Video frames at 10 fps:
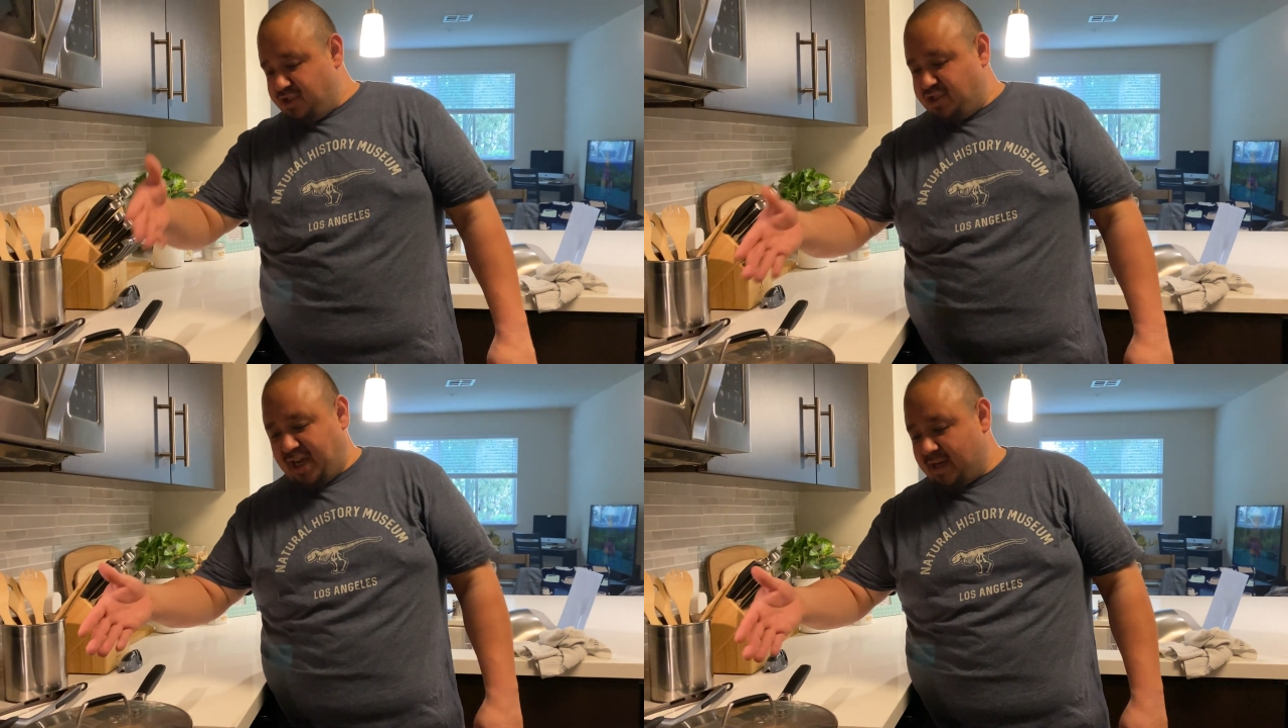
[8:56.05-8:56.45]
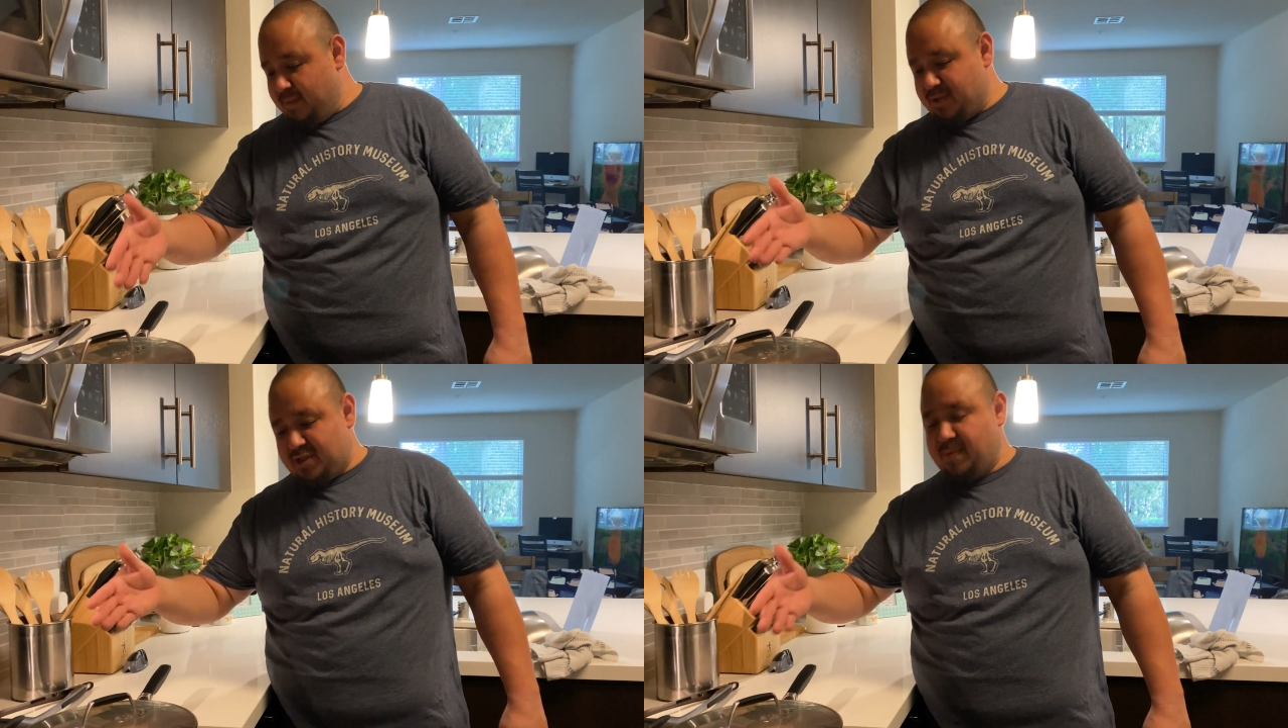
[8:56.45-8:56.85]
check
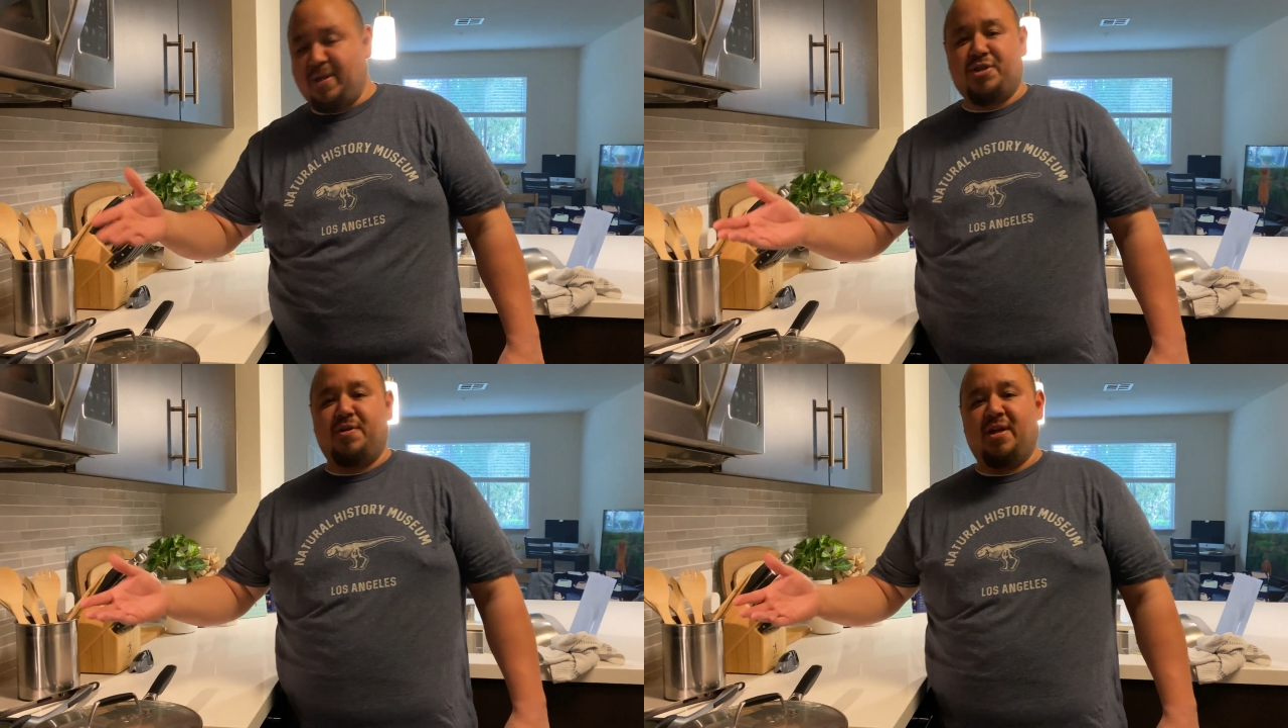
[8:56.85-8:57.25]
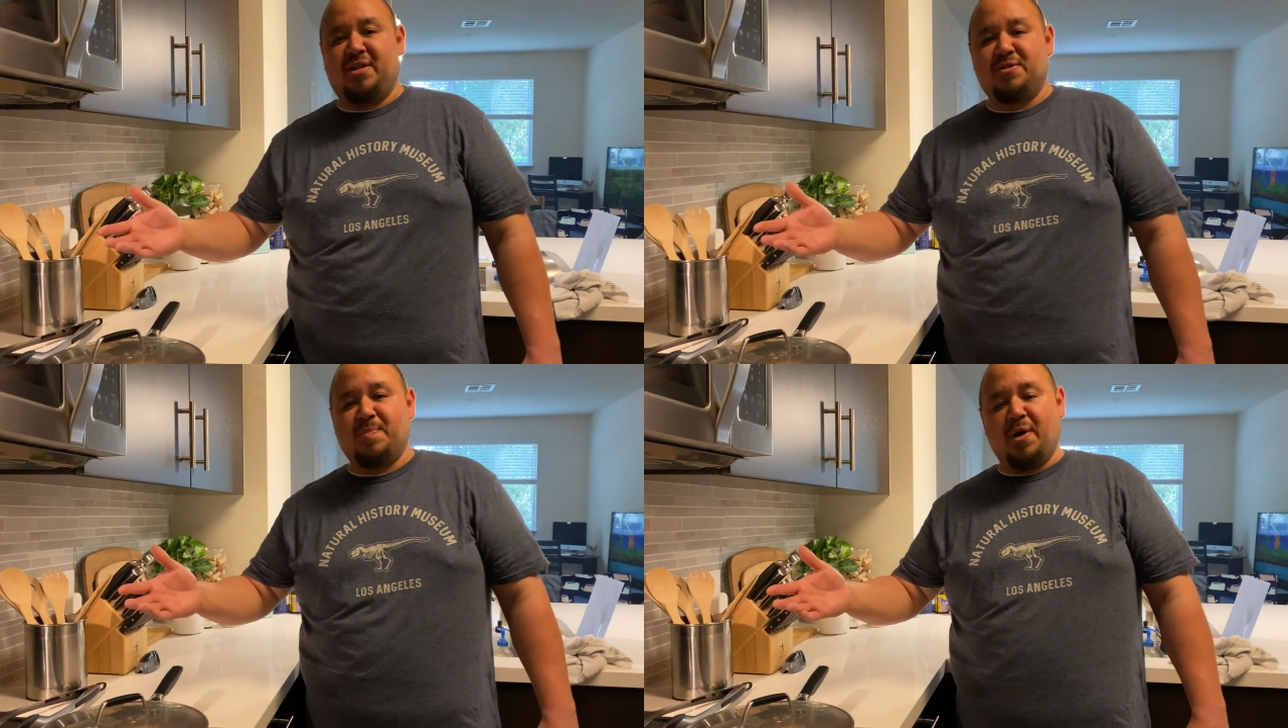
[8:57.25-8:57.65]
them just to make sure
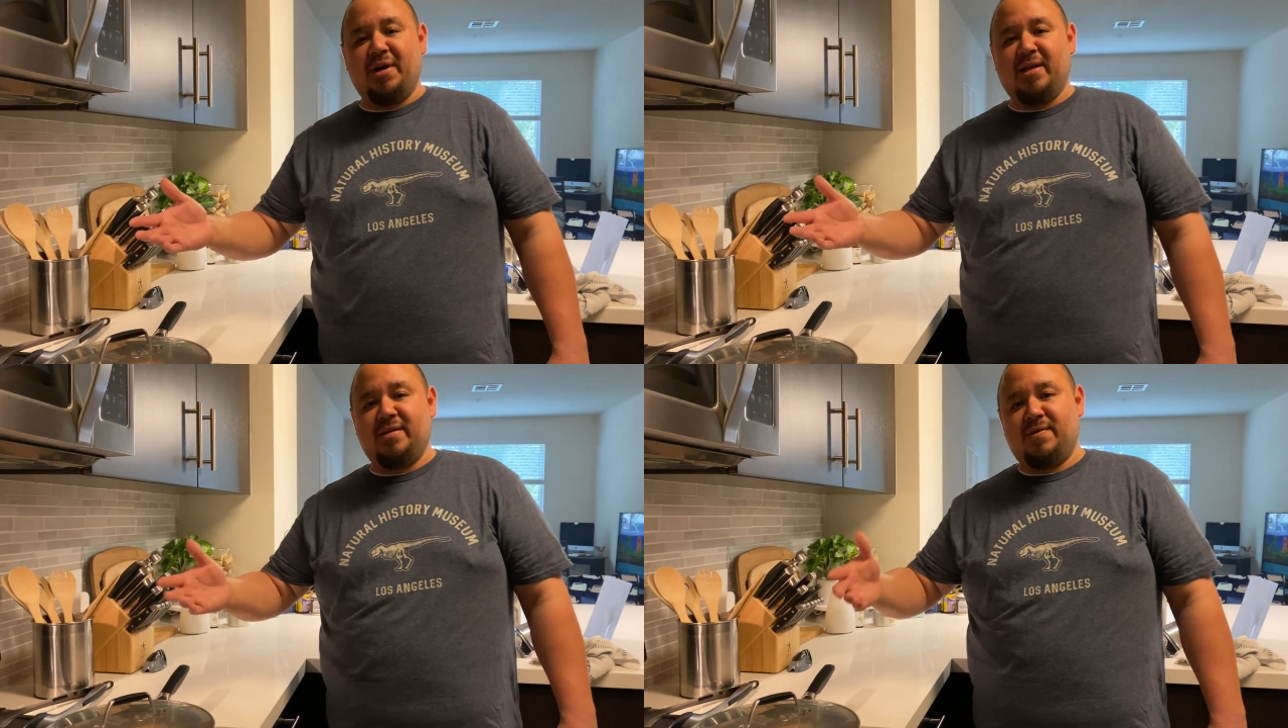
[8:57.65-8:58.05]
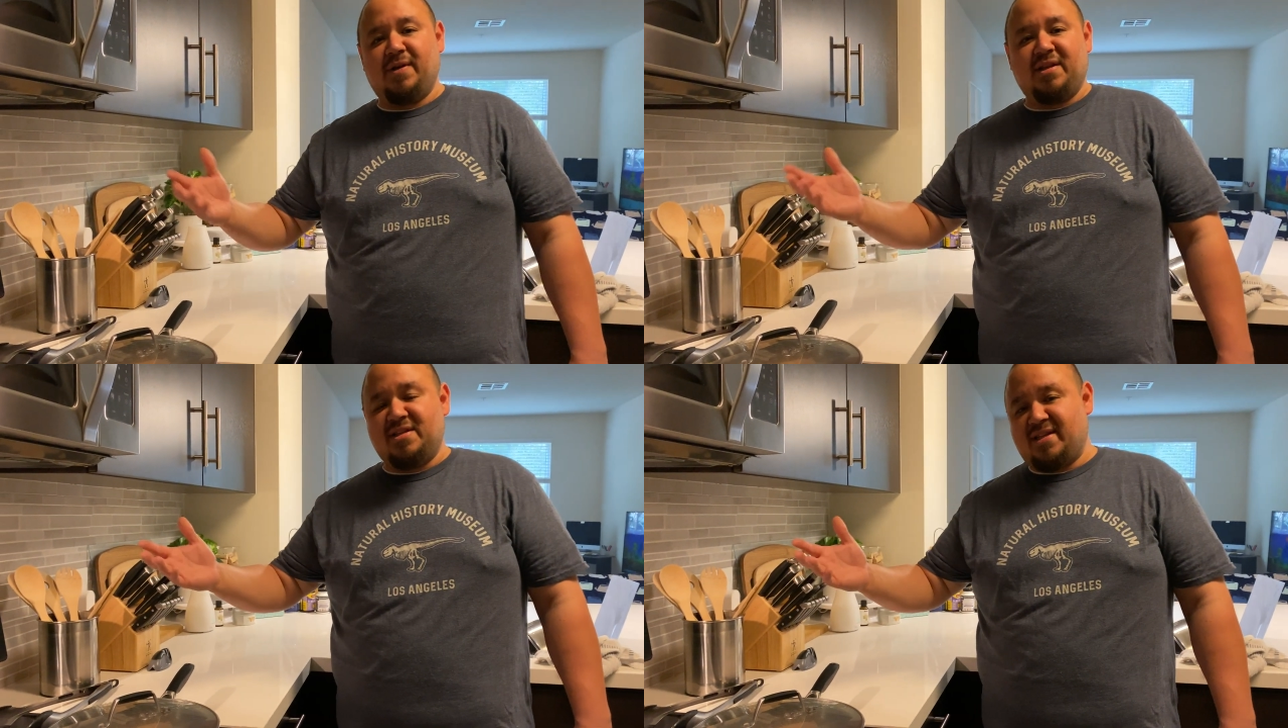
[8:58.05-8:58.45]
nothing's burning or
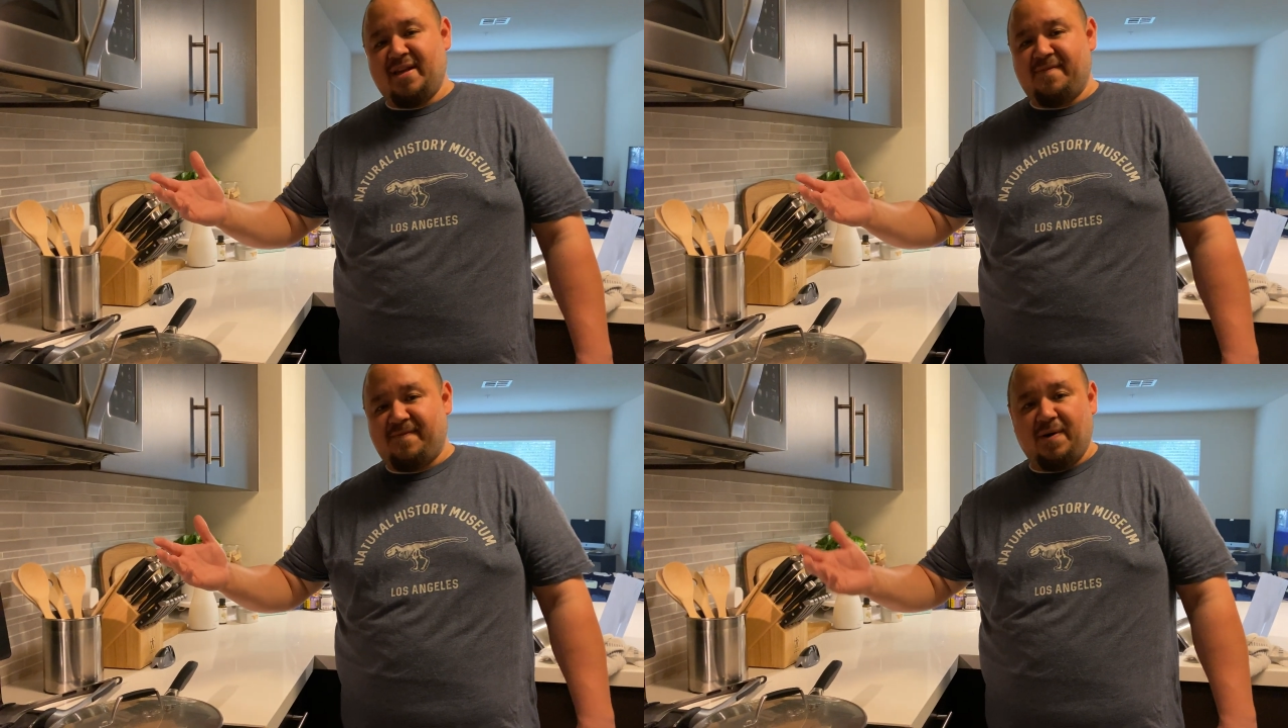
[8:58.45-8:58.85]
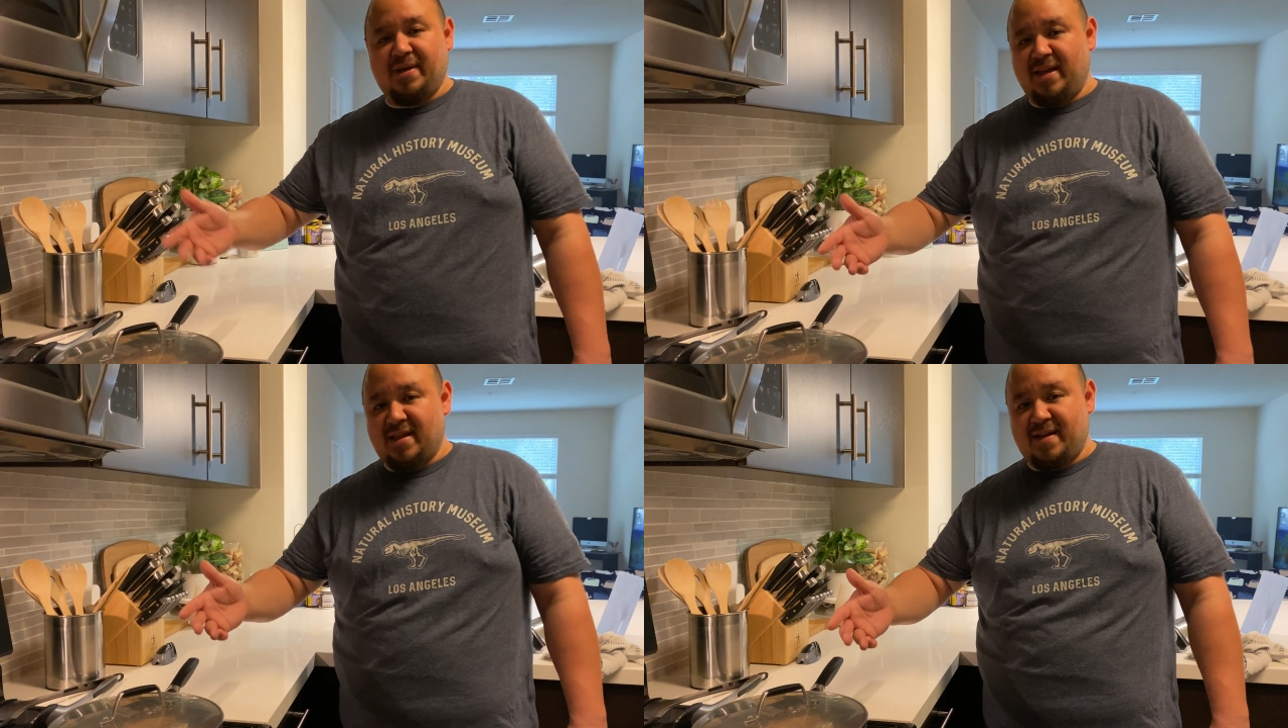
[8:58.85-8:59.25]
nothing's getting
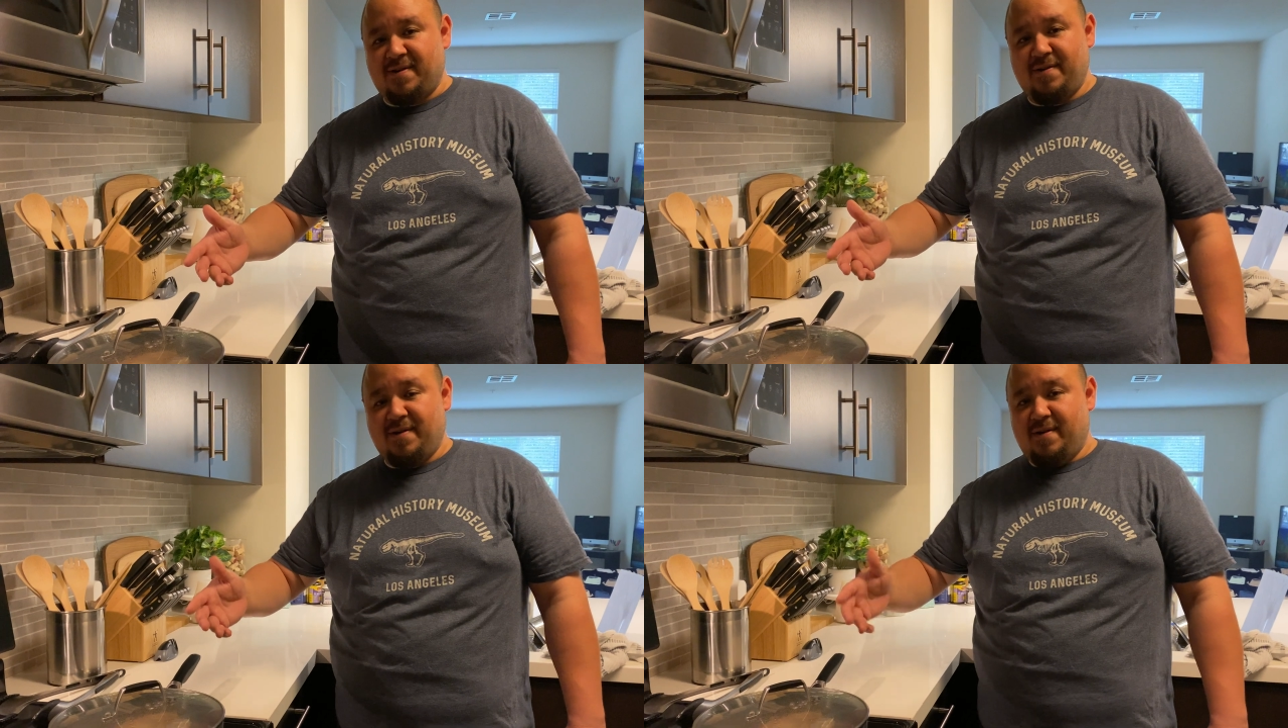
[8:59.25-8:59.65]
funky in there.